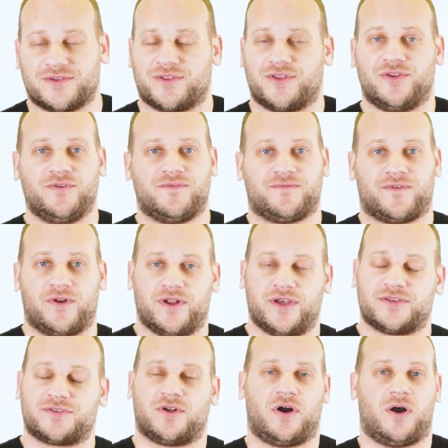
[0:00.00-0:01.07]
or the new
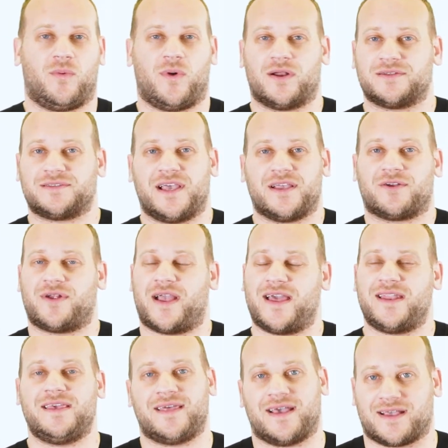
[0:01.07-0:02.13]
furnace or hot water tank or
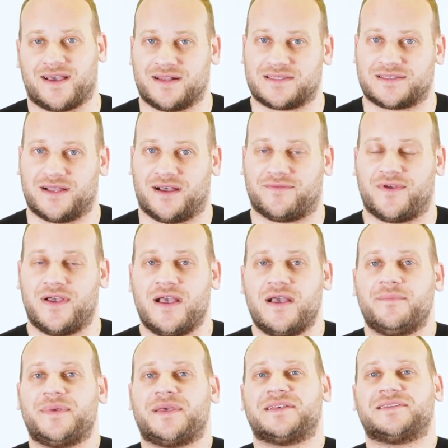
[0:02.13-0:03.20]
any of that kind of stuff,
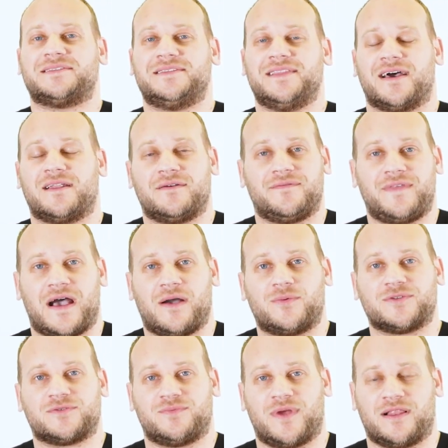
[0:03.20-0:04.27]
because none of that
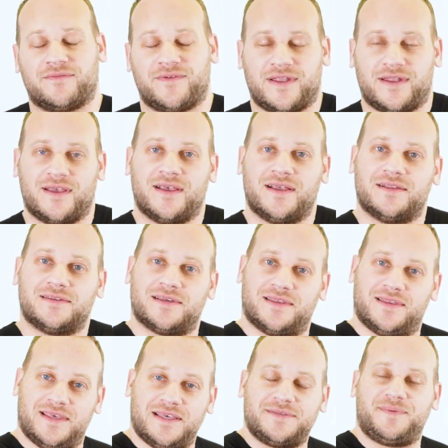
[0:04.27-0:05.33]
was relevant to
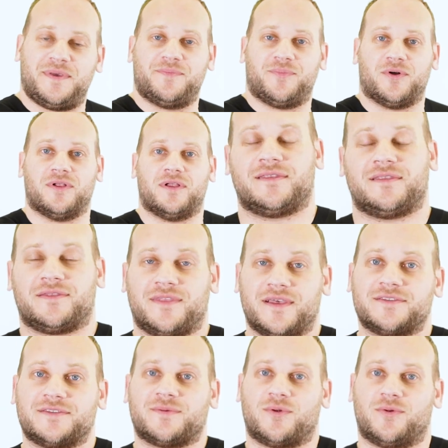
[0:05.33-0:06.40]
these people. The
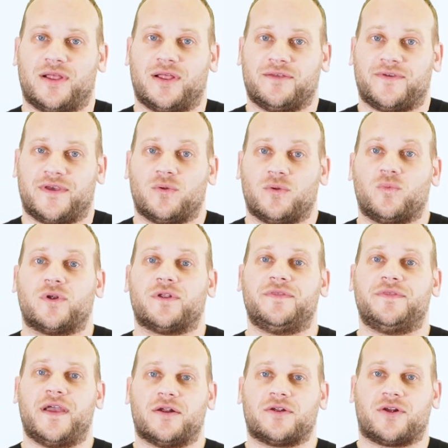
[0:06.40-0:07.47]
things that were relevant were
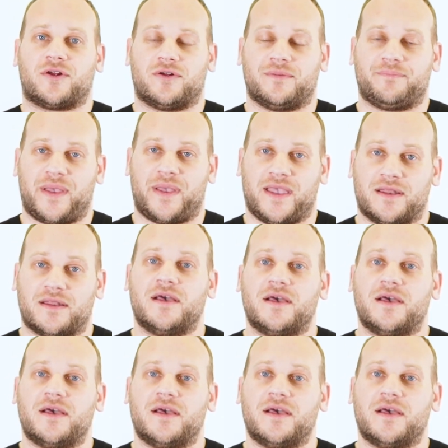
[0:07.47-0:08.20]
their current pain,